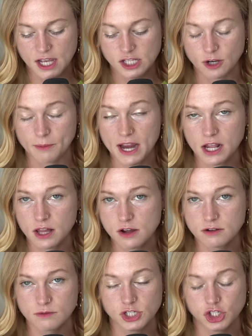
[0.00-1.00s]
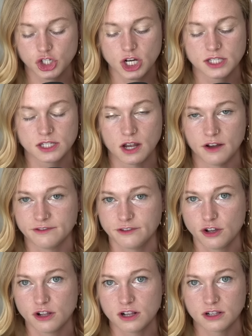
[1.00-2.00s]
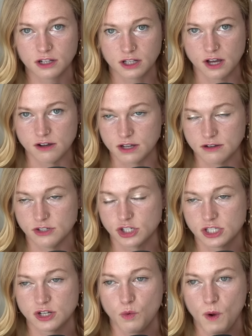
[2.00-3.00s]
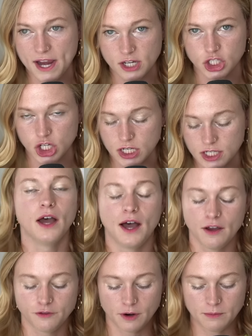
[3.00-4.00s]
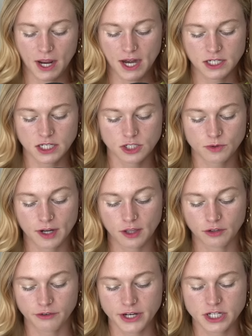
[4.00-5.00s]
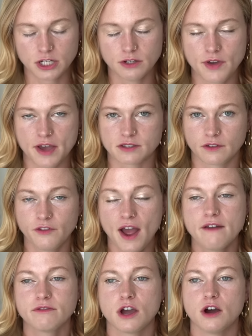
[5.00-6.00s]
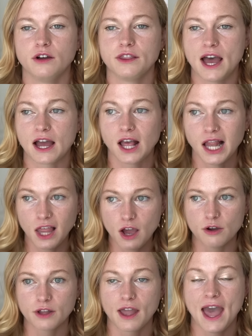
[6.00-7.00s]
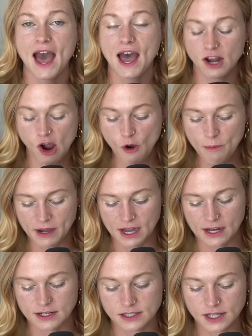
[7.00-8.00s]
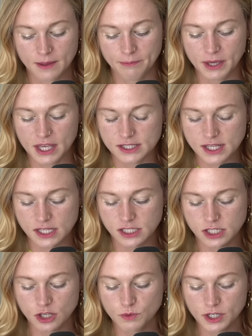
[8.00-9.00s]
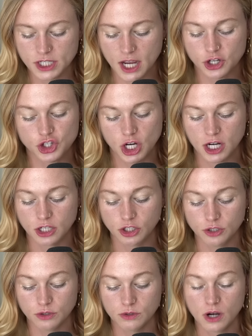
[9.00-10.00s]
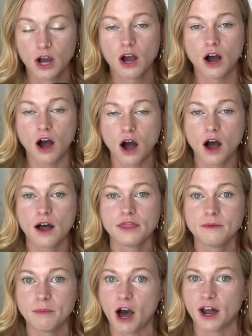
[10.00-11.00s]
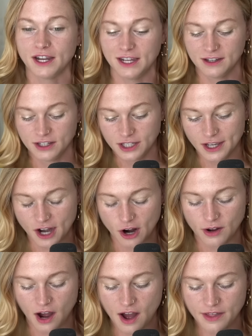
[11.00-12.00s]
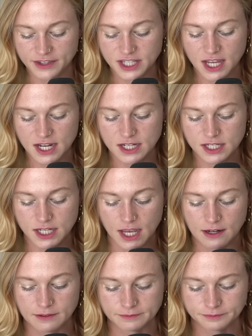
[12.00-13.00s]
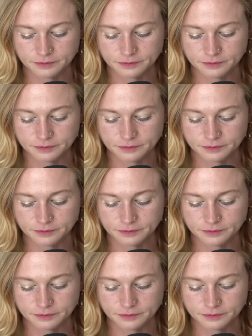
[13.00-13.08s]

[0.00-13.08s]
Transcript: So my cloak was just a full cloak, it was just a white sheet. Uh, from 1923 to 2005, though, that cloak had openings because they still were touching you on the body, you know, on skin to skin.